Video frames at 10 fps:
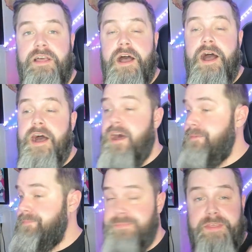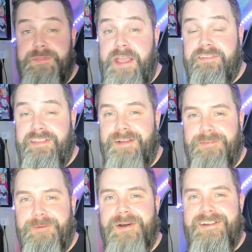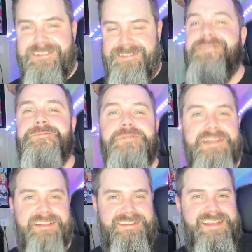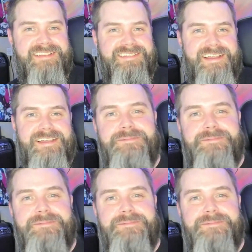Thanks a lot for watching. We'll catch you next time.